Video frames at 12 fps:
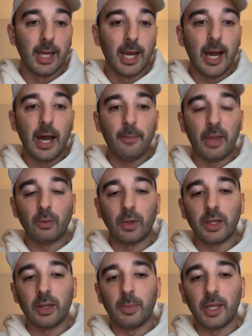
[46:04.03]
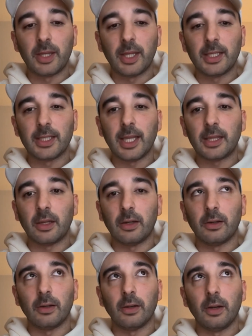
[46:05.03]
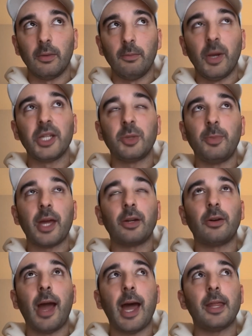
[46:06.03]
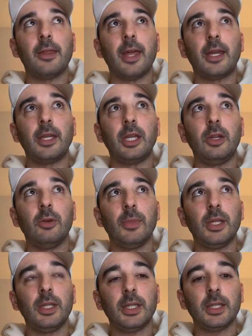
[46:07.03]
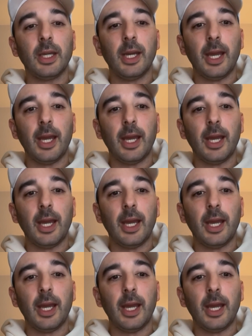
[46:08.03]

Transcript: And one of the big things that they're much better at than humans,